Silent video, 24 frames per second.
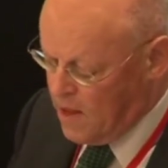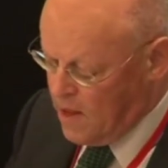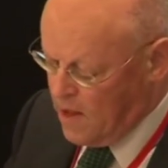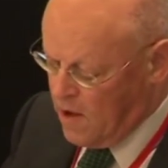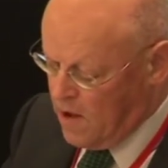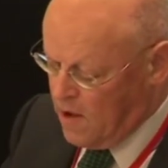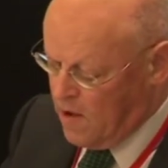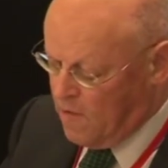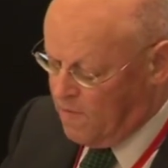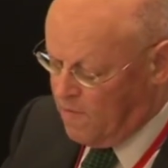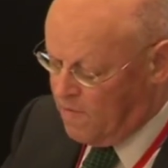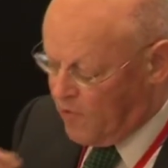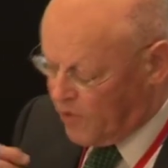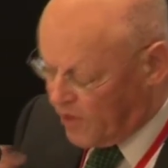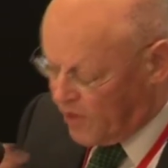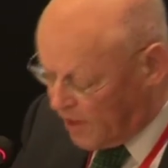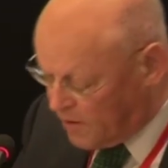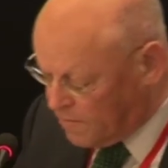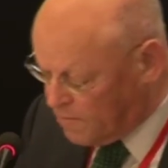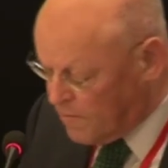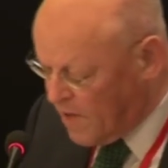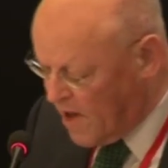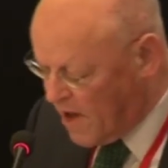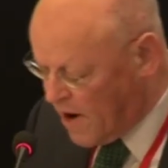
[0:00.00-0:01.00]
For
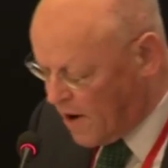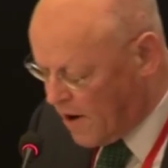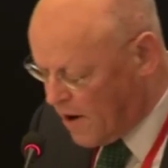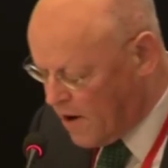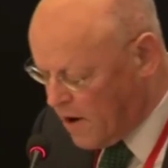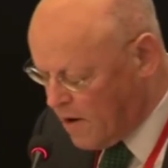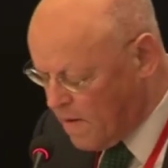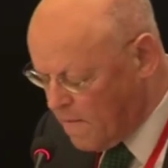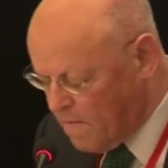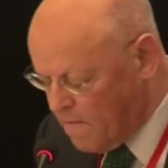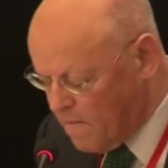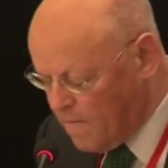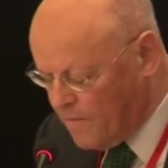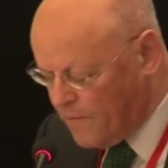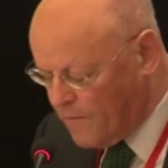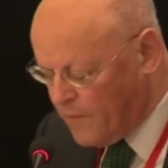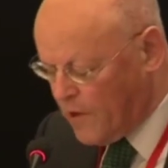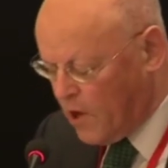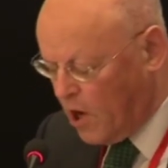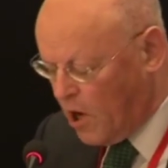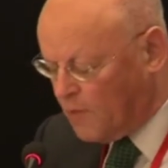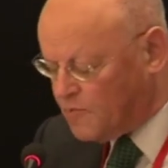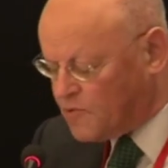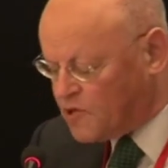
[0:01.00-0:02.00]
that matter,
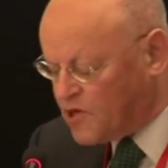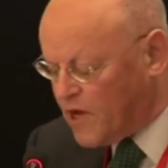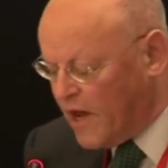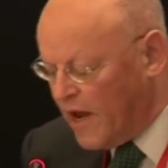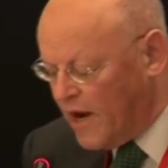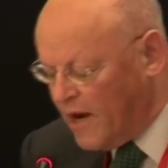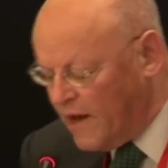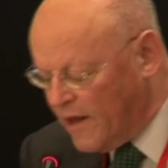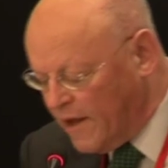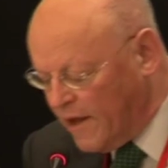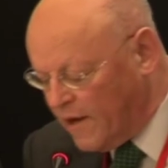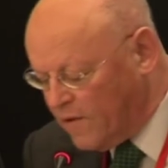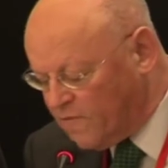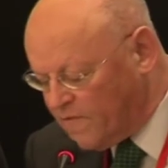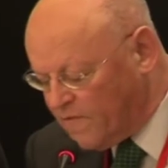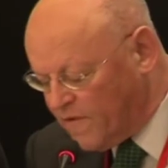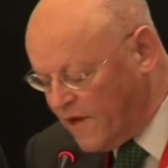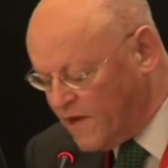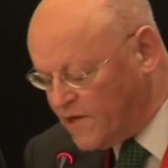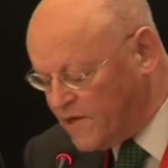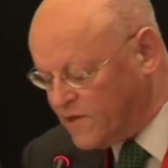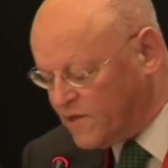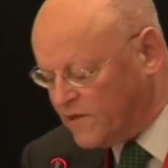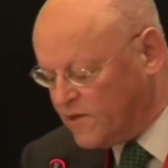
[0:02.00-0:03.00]
upscaling
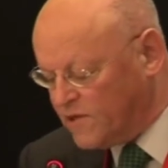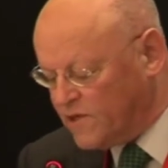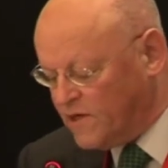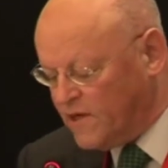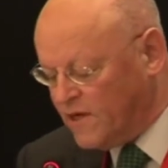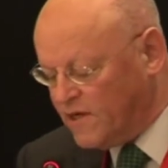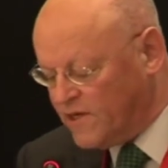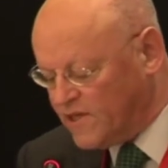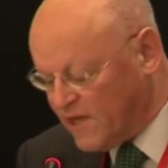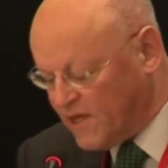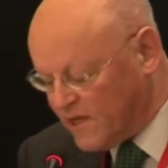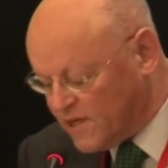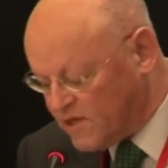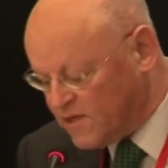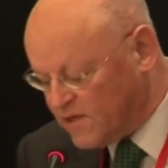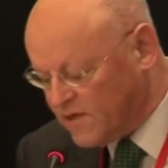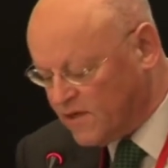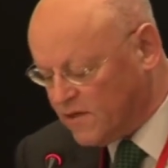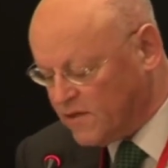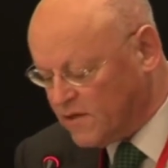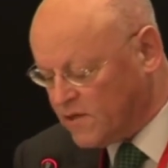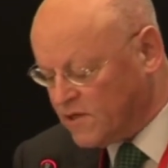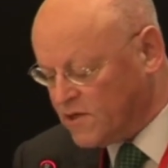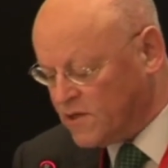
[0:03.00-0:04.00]
innovations
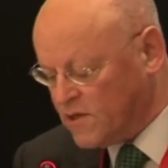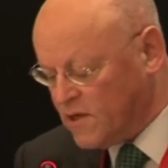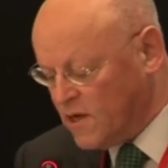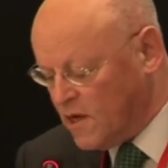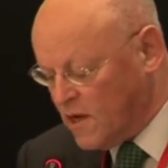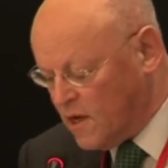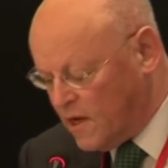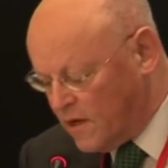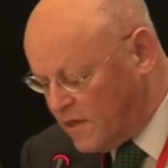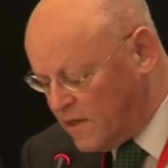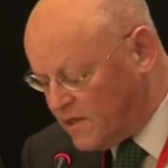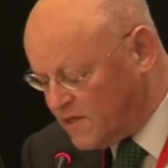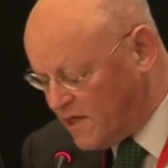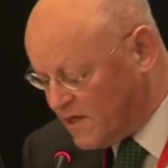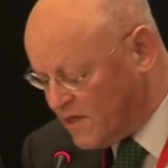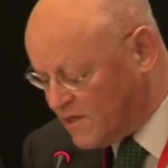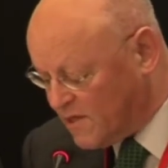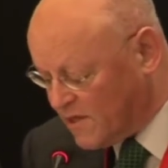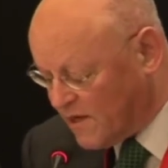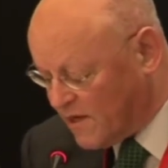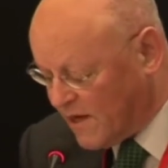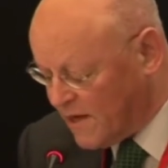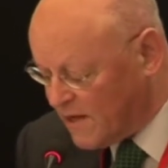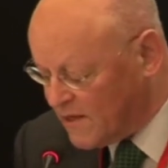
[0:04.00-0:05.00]

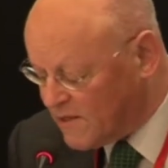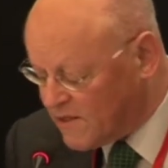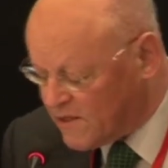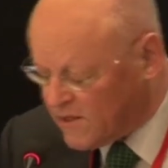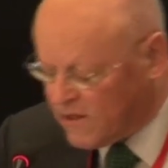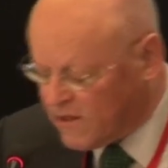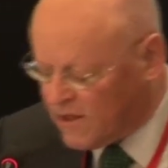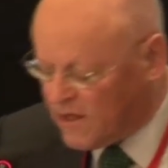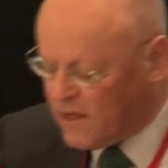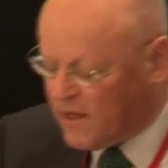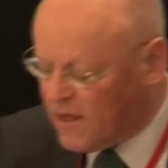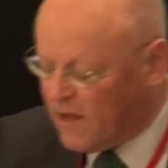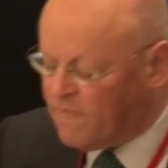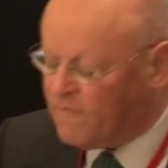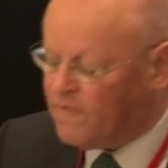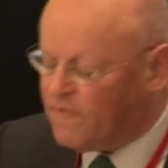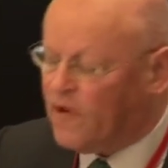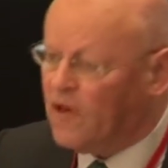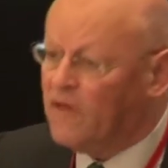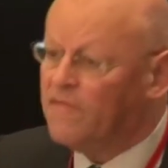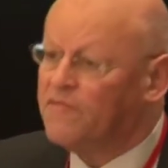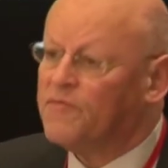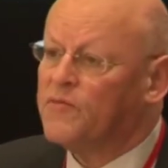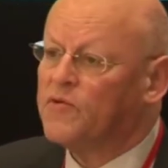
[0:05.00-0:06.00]
necessitates the
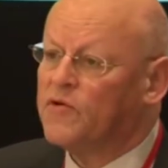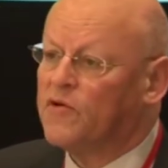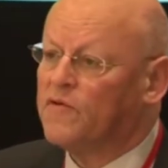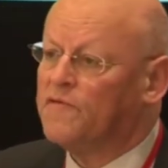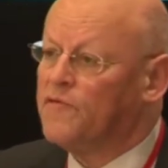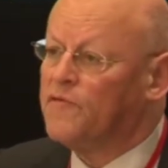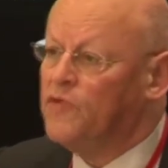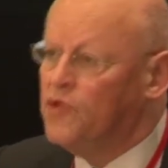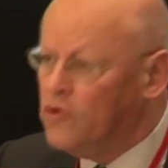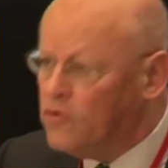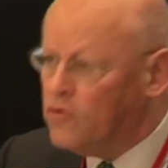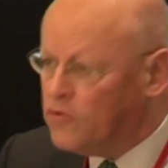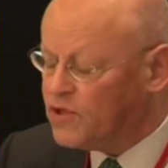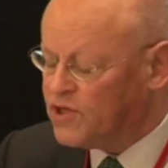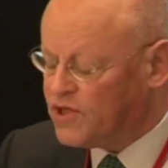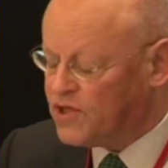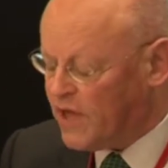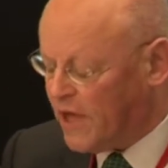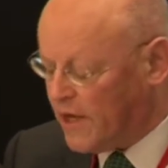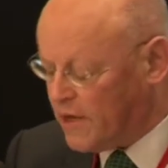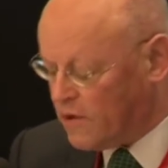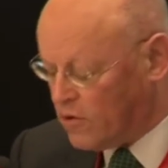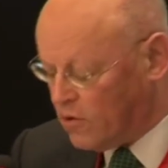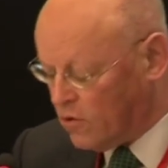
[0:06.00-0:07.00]
involvement of new
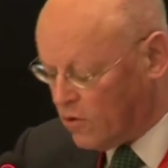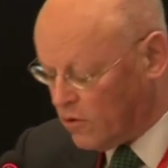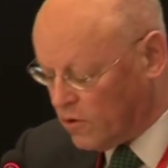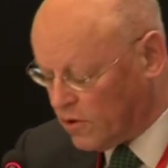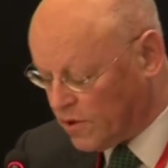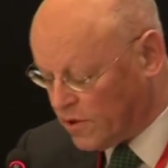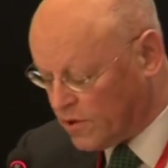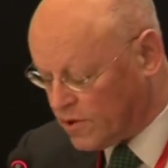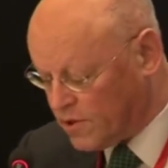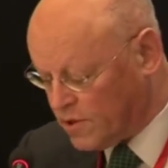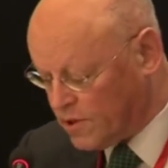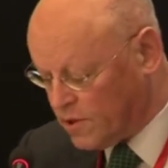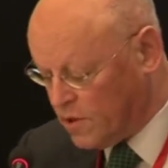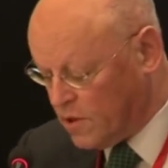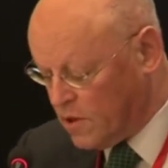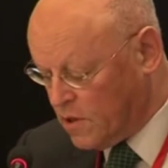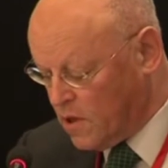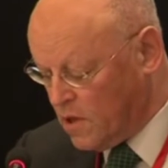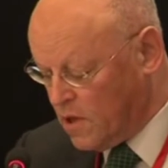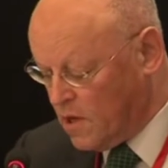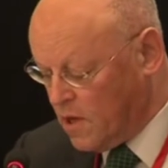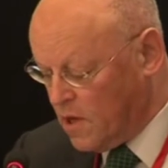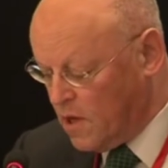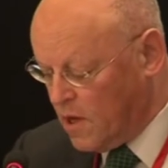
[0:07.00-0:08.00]
stakeholders.
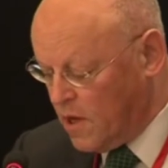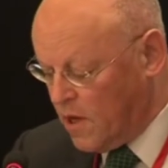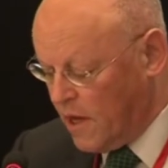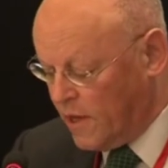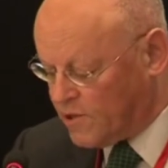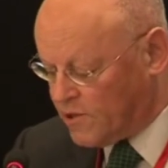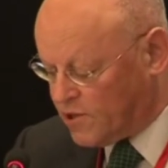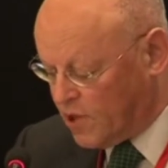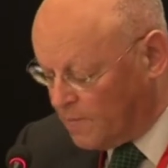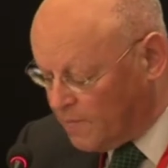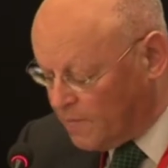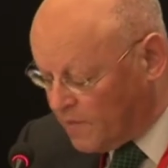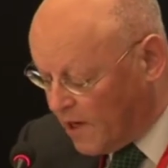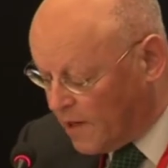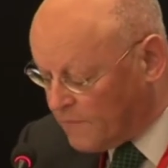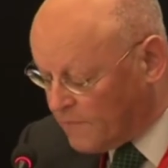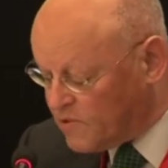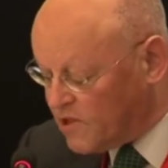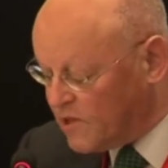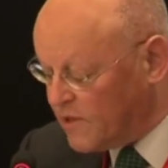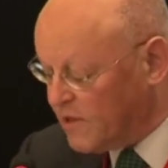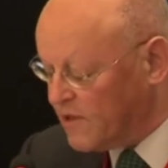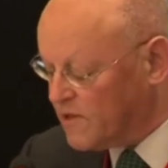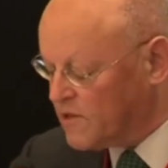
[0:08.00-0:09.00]
And sometimes
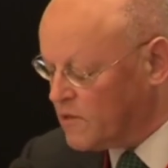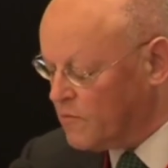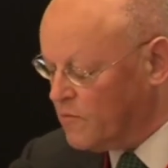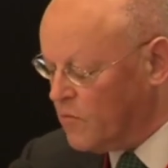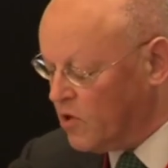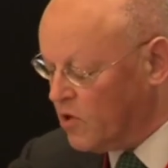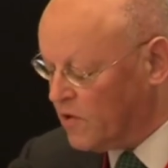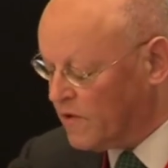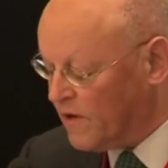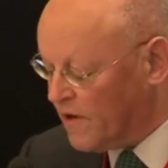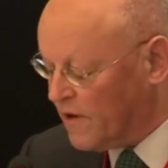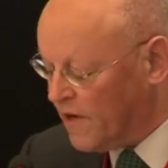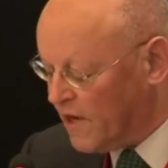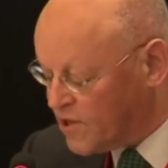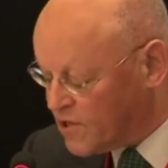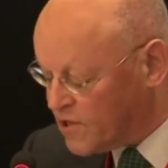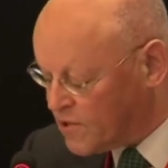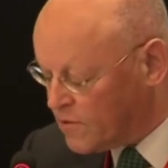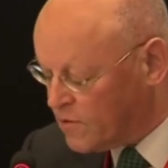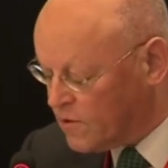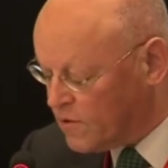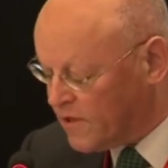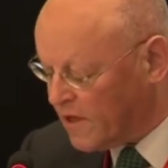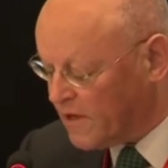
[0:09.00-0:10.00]
it is a
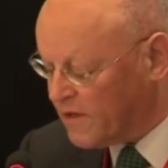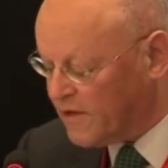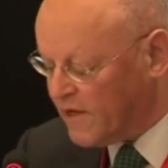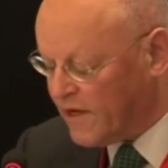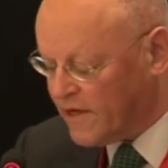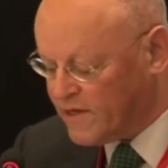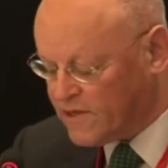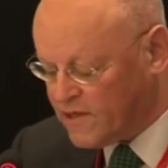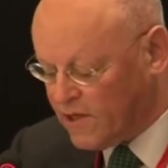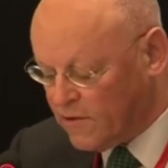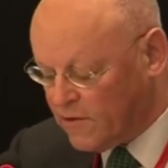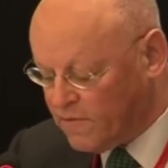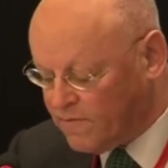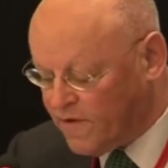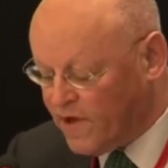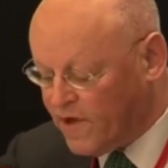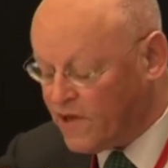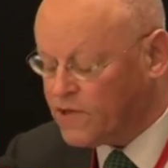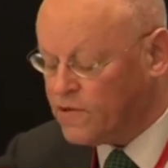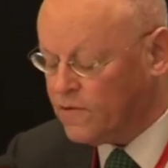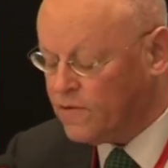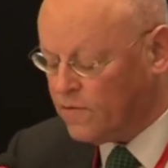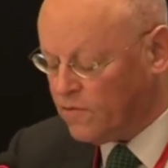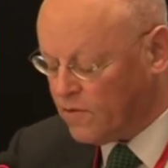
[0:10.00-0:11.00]
multinational that takes
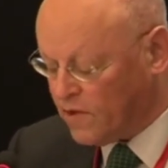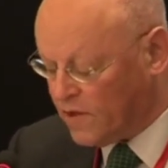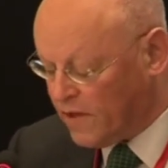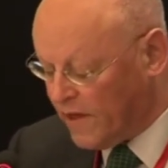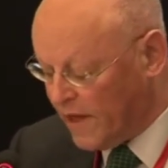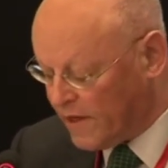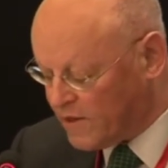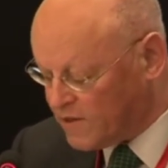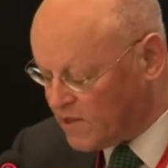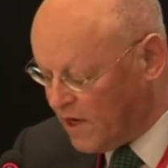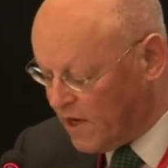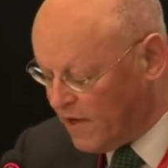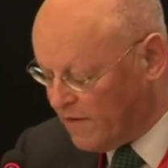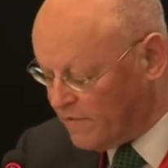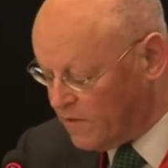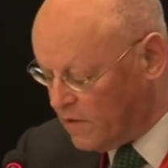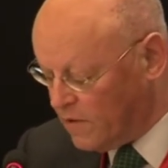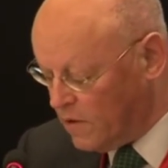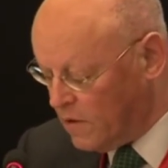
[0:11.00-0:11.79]
innovation to the next level.